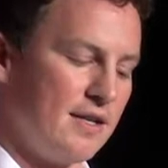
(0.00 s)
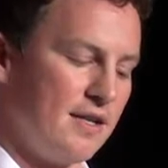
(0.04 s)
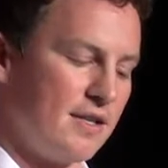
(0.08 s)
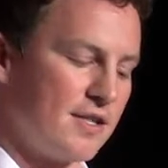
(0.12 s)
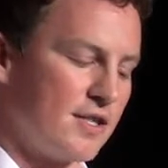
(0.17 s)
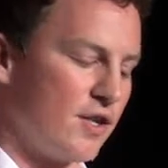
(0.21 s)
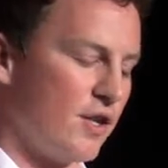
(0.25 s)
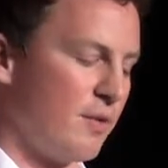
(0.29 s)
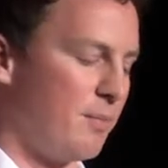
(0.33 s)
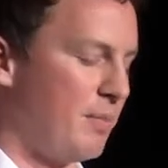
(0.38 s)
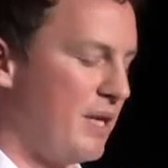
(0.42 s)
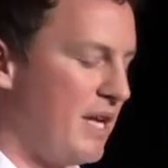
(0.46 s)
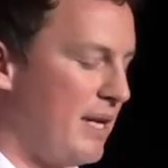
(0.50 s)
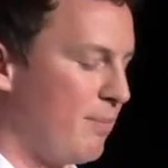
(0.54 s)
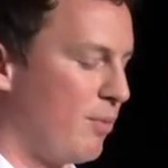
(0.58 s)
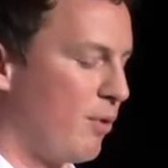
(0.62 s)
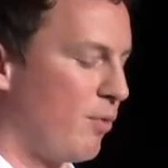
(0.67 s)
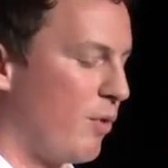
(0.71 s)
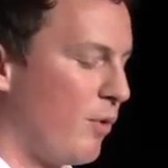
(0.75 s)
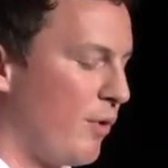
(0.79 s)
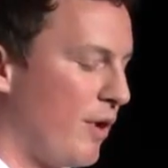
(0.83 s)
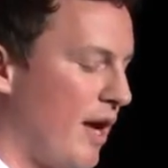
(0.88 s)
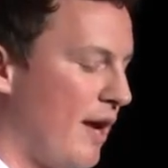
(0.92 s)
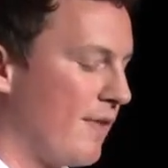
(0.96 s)
so that people
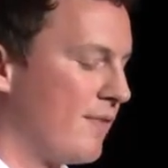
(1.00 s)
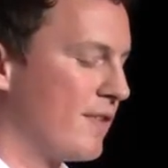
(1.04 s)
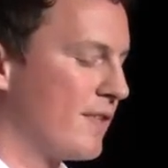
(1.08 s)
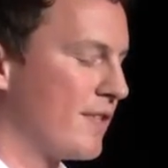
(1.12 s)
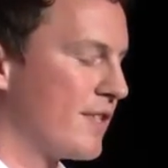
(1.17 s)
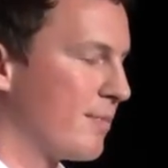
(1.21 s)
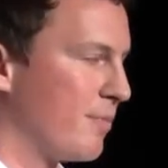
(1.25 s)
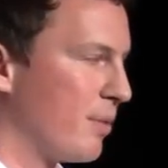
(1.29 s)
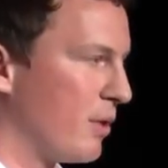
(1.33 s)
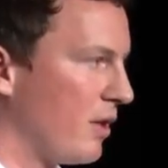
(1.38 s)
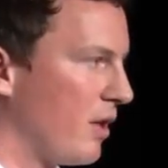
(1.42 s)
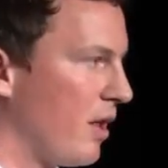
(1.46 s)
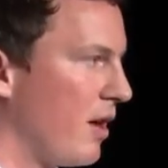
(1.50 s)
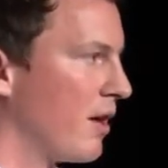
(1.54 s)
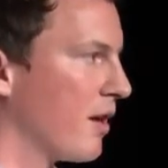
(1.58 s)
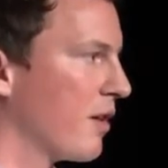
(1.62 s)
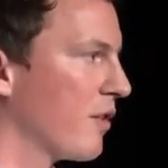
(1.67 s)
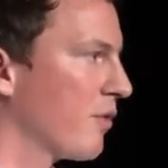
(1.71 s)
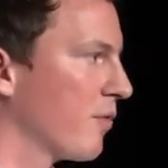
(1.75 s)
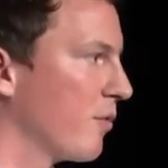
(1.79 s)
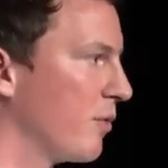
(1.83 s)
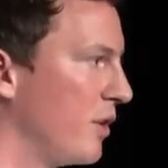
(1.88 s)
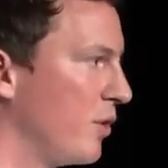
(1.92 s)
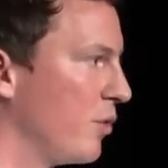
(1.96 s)
won't have to spelunk
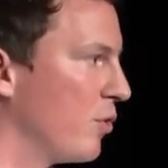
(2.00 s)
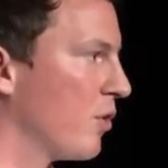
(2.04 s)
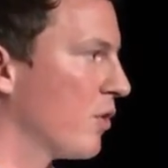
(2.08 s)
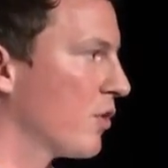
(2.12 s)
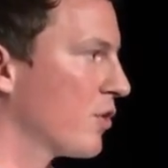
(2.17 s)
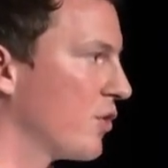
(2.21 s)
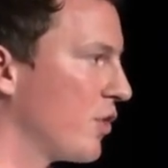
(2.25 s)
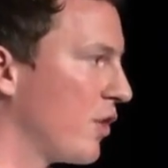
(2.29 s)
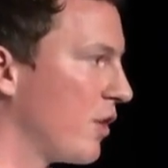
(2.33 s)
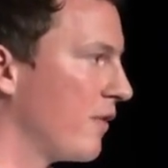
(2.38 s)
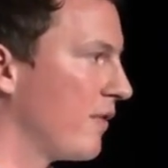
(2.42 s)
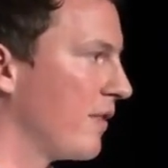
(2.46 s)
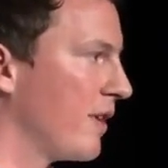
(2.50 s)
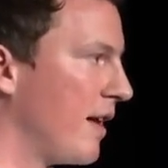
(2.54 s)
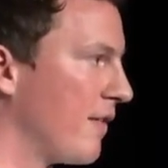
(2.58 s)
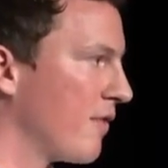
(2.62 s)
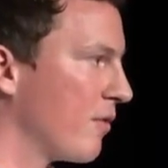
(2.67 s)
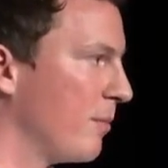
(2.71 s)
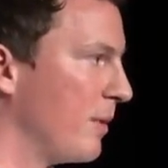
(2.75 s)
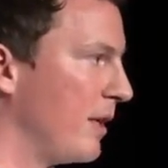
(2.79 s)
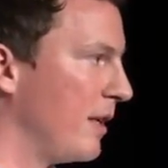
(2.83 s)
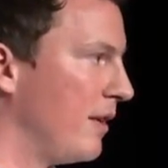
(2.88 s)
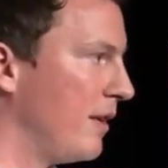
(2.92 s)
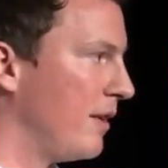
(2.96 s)
through the org chart of
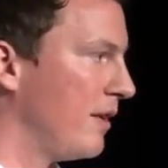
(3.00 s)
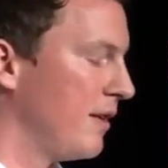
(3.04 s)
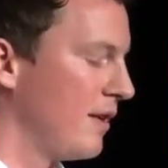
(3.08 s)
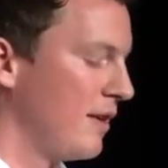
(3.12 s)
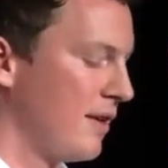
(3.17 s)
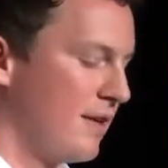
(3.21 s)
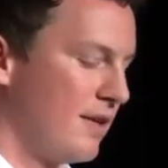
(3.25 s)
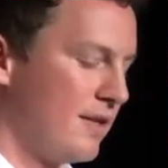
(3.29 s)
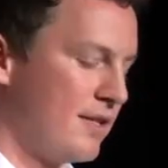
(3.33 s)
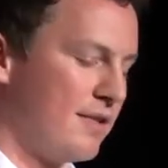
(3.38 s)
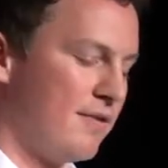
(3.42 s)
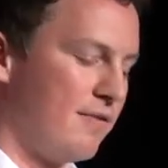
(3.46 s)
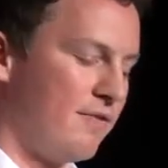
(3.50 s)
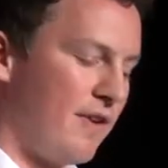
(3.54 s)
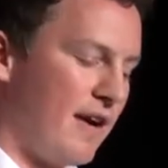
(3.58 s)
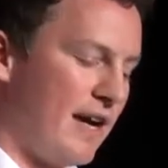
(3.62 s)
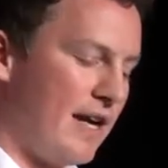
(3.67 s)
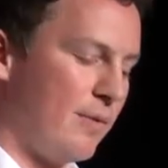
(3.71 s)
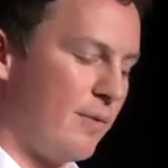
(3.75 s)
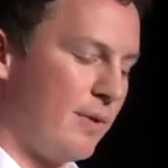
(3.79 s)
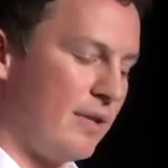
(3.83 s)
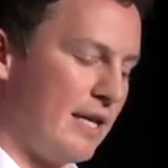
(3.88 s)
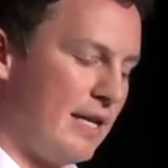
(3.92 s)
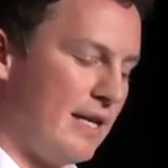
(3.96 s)
government to
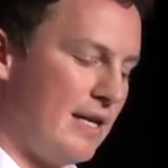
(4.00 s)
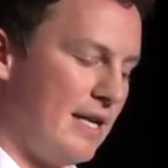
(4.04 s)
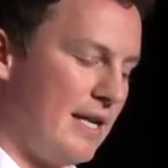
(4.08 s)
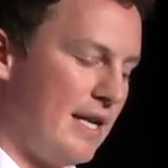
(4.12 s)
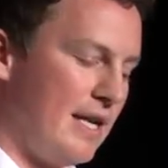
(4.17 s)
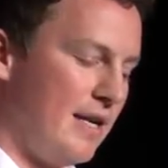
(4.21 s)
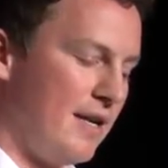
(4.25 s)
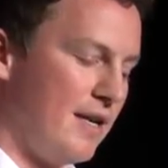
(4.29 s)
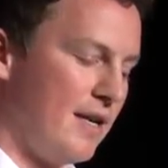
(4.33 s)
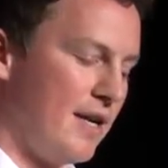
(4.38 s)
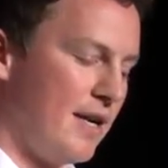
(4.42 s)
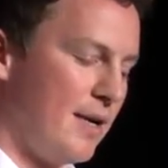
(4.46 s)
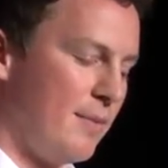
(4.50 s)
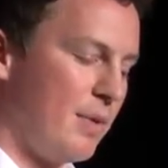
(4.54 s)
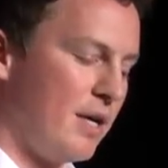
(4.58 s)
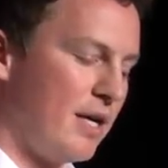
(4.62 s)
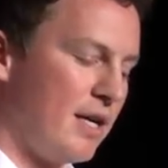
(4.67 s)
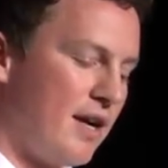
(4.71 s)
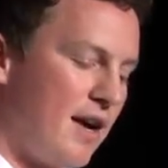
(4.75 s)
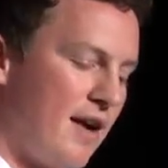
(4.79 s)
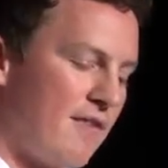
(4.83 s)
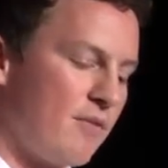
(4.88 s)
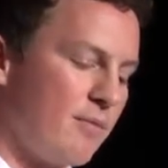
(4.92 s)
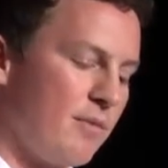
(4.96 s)
find what they need,
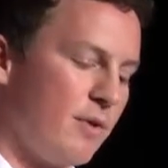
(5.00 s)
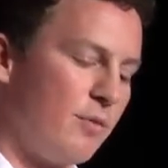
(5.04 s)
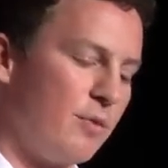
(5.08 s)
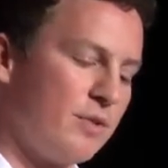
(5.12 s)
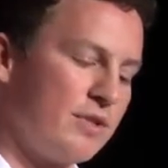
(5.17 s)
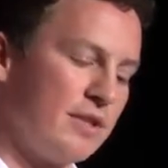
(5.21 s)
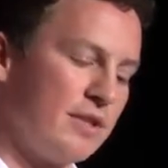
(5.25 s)
but government will